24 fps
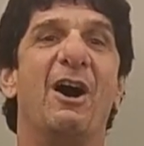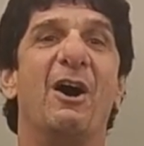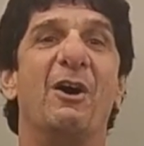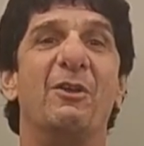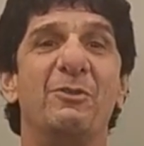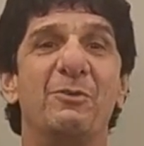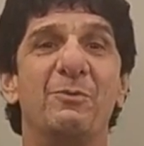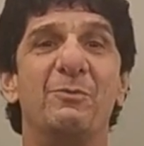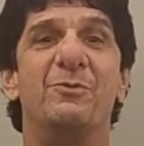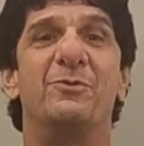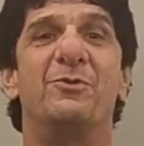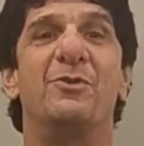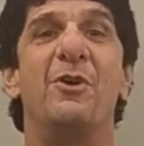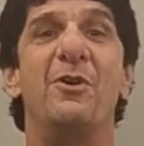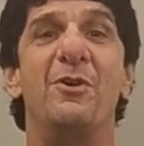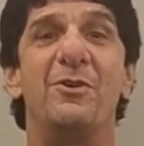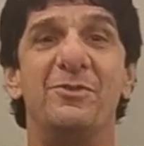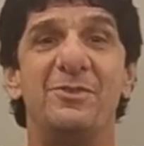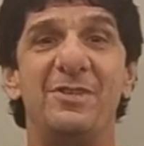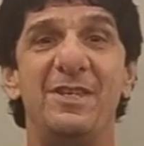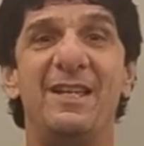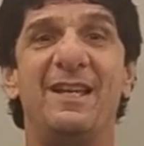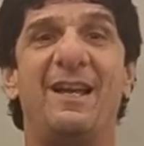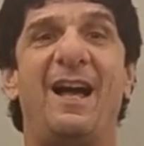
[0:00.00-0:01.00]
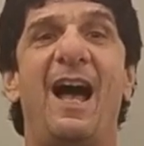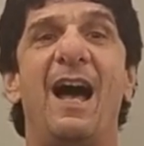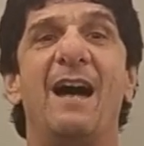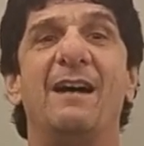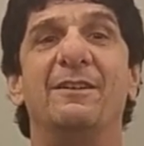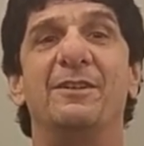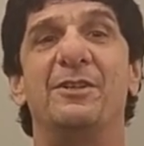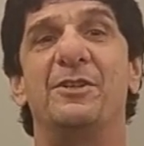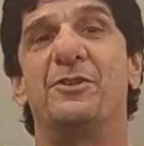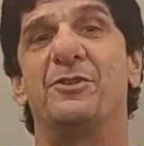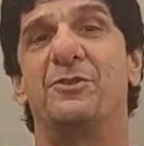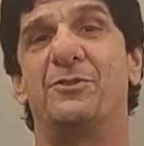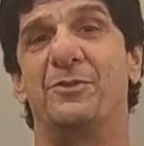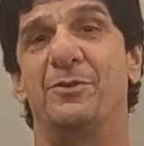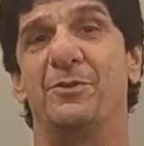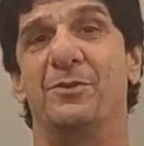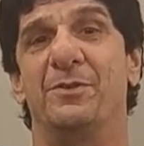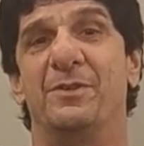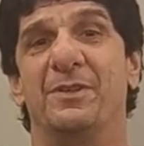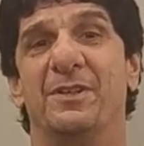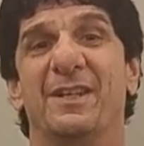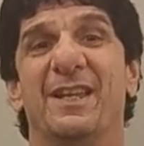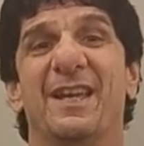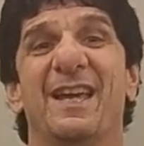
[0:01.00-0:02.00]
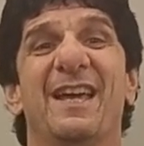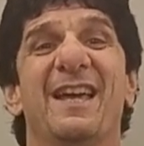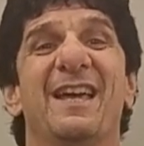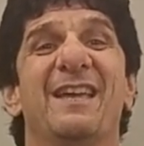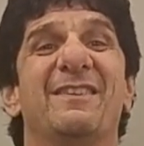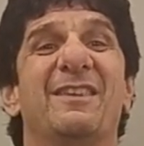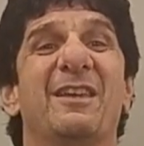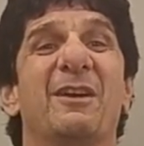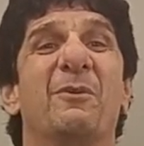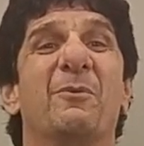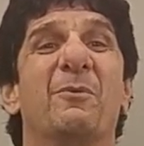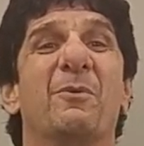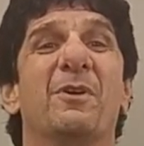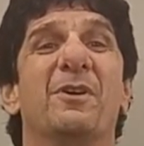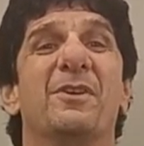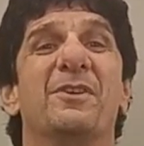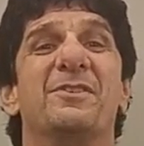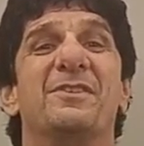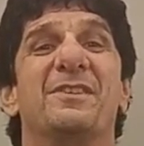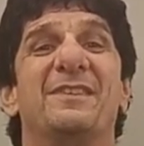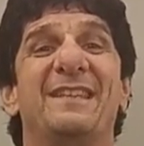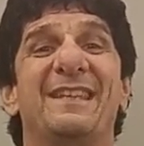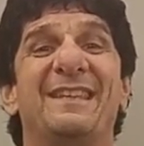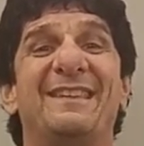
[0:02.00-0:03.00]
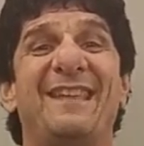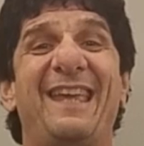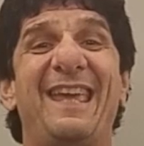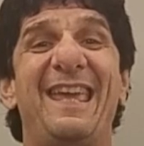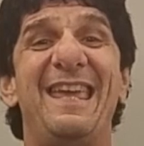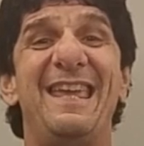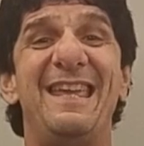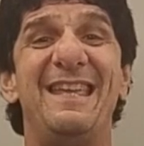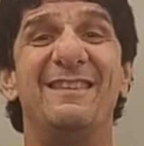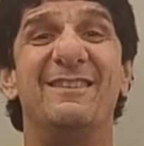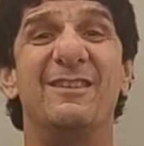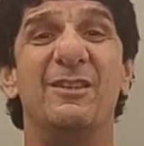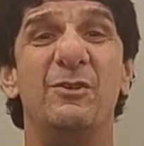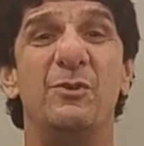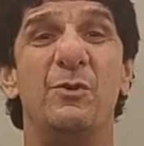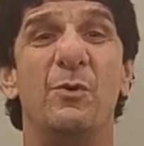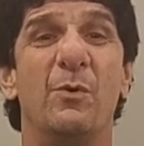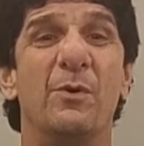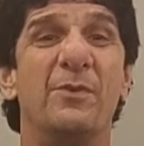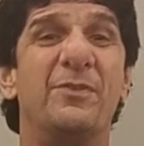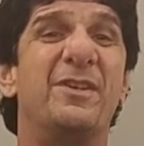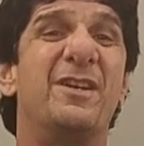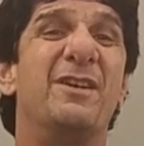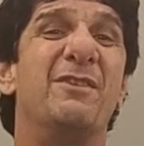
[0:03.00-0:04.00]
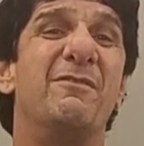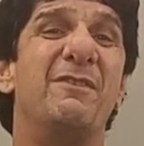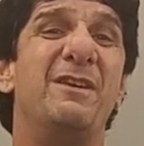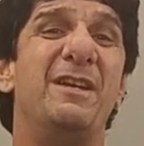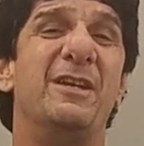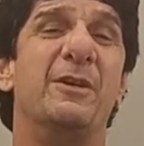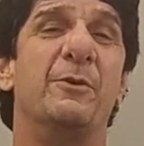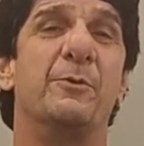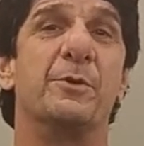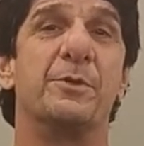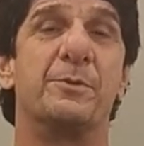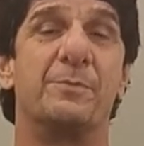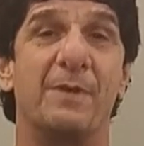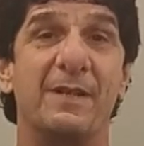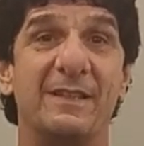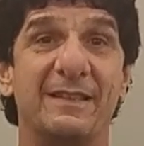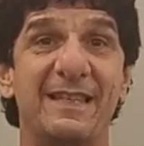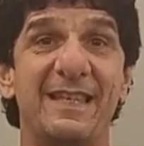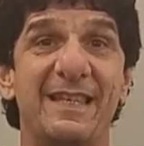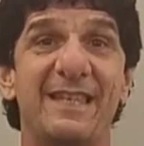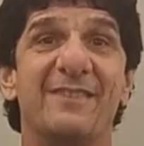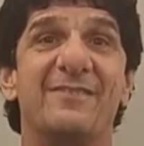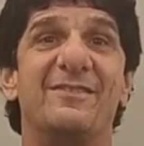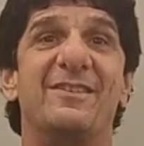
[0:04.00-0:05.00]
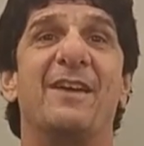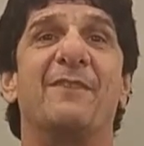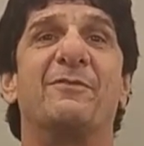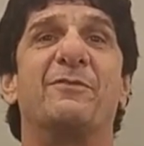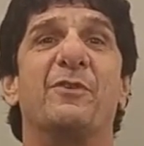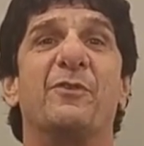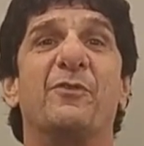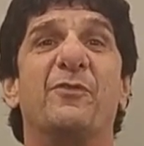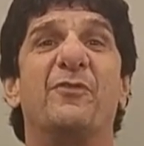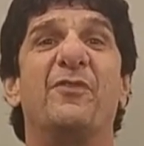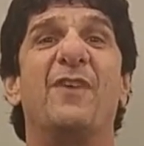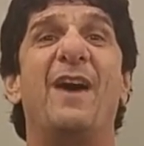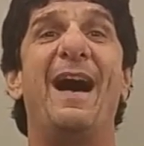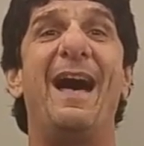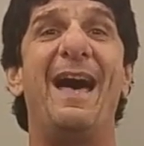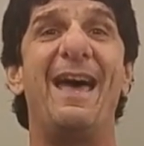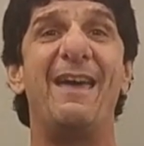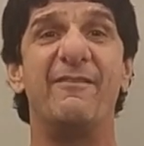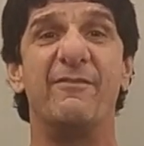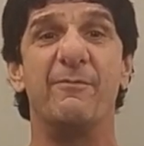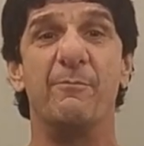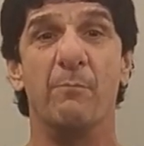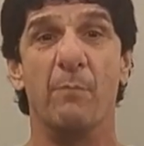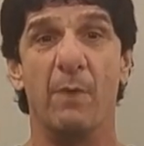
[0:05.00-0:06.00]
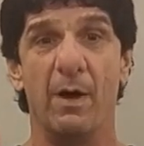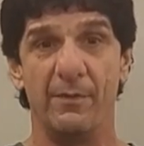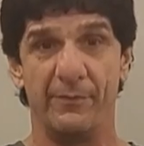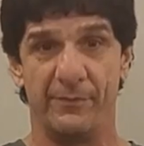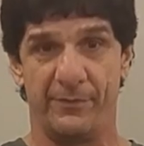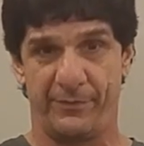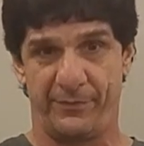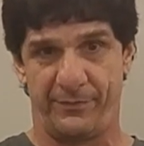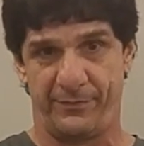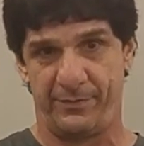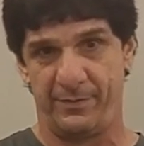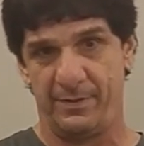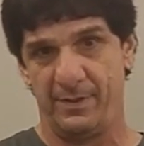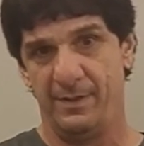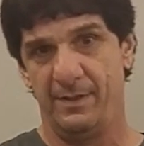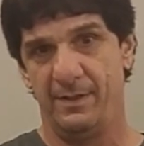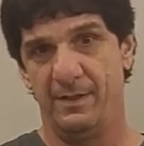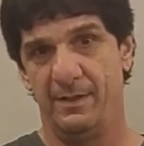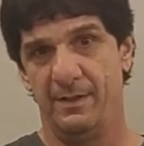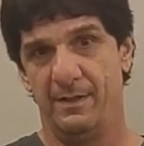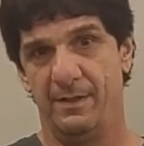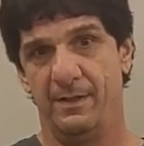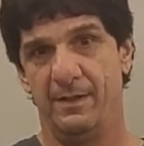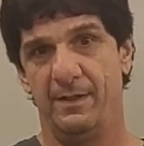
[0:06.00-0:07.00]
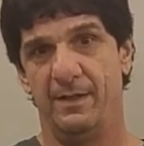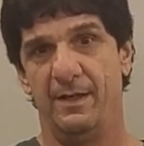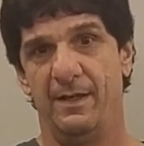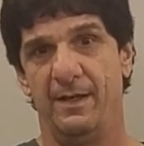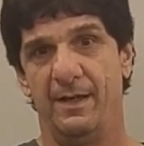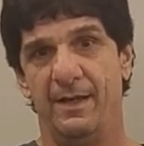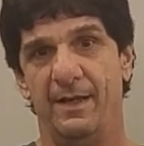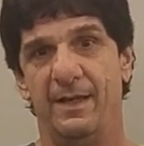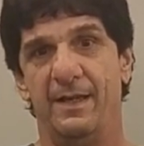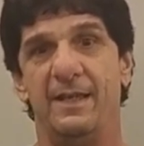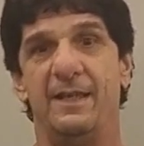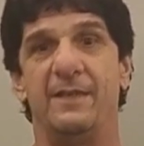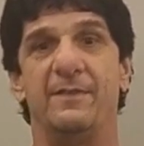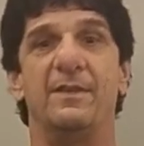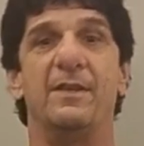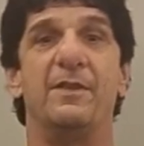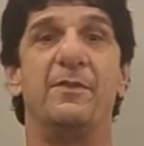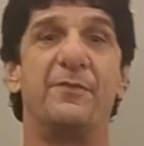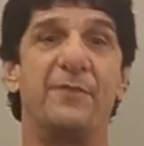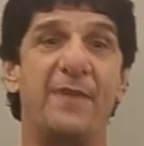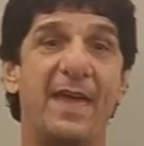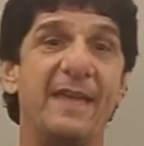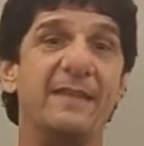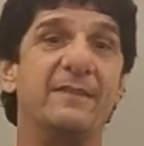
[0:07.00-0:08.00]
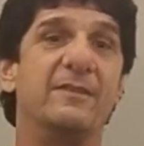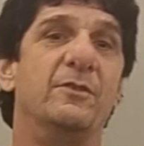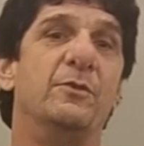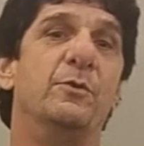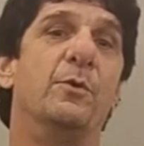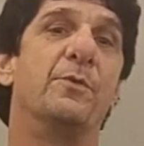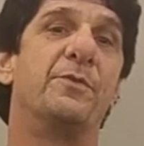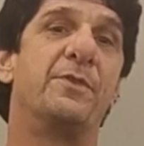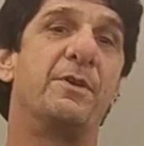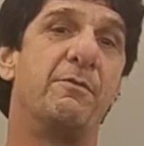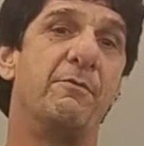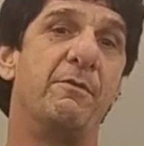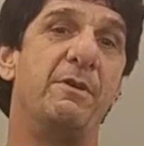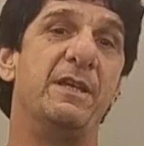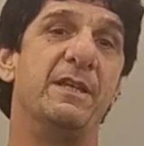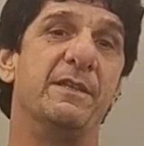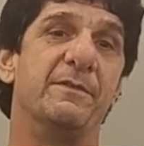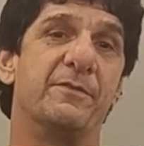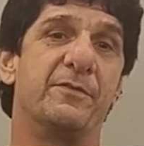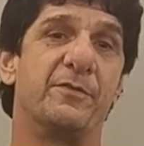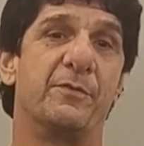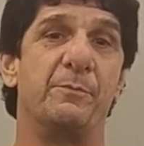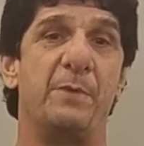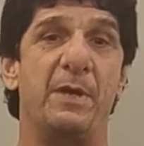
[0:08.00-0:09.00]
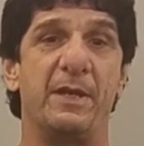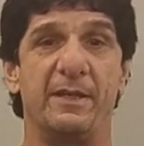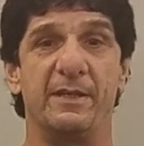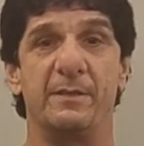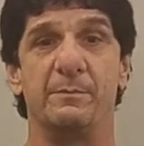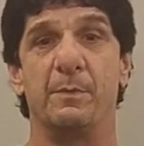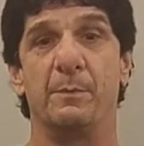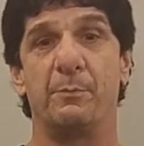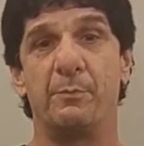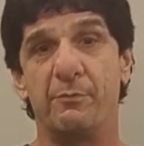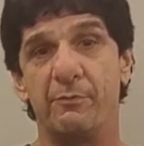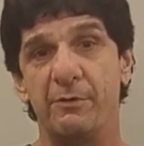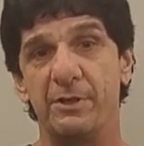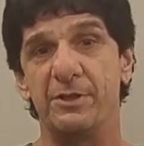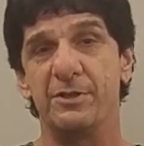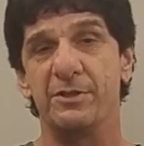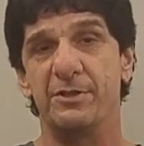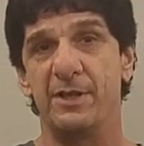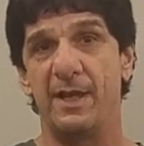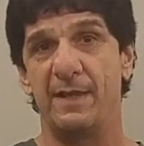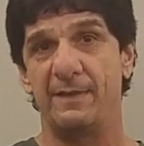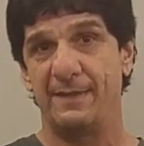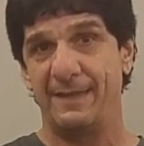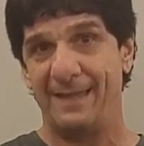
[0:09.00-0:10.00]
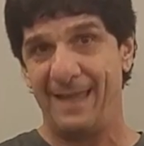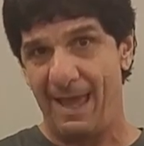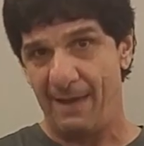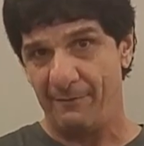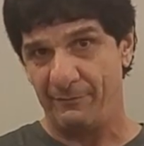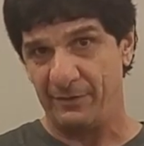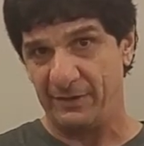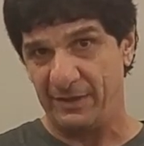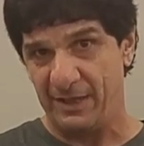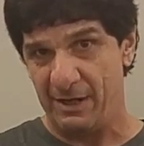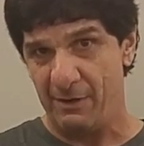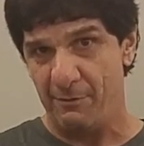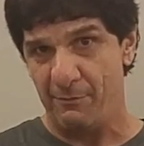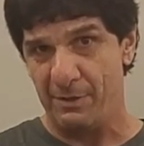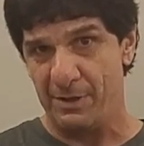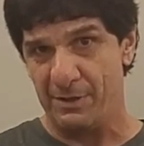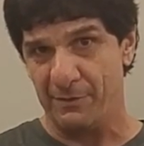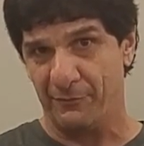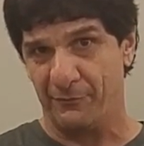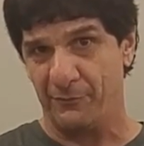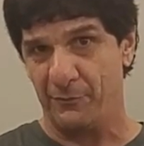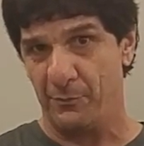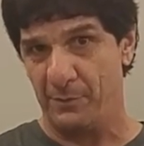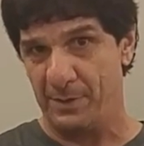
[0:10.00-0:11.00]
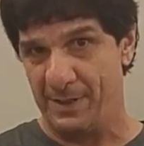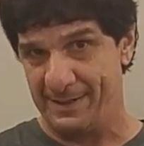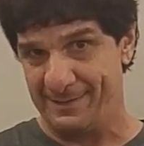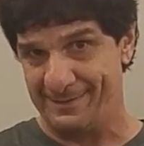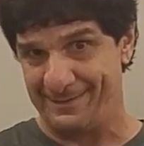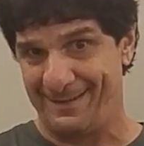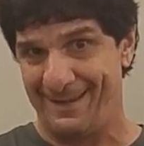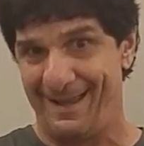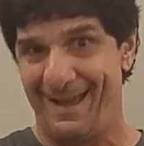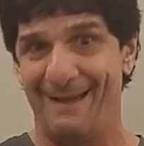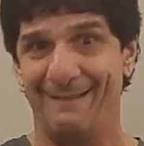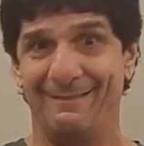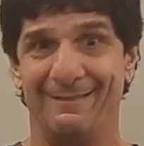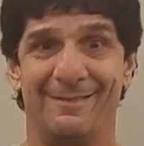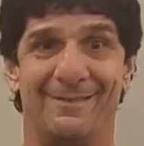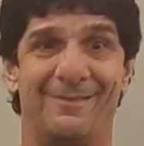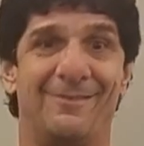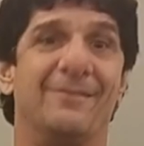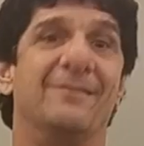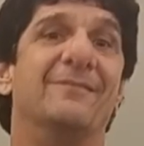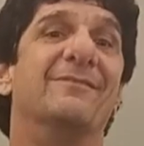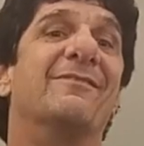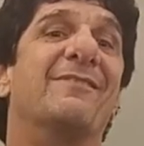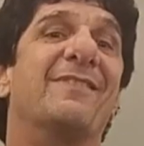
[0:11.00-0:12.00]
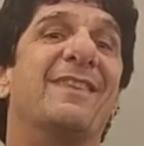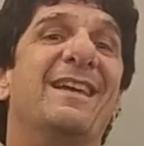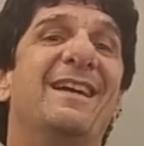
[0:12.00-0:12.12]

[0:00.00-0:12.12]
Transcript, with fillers: A New Jersey college student that was detained in North Korea was released after five months. He then thanked the North Koreans for making him appreciate the cafeteria food at his college.